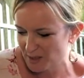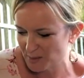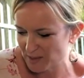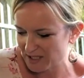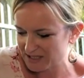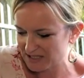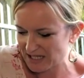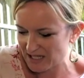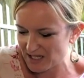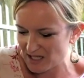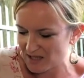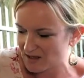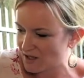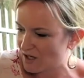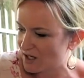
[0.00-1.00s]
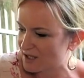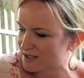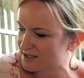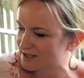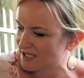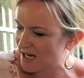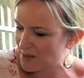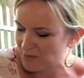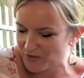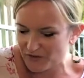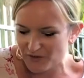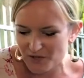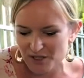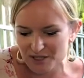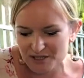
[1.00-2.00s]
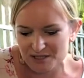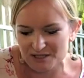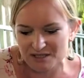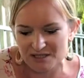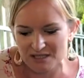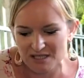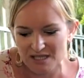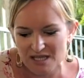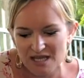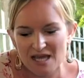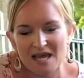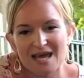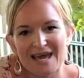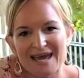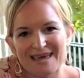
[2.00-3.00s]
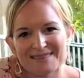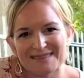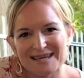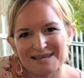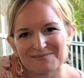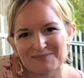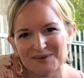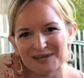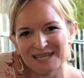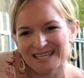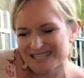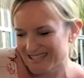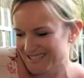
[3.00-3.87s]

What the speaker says: by tugging the harness up first and then pulling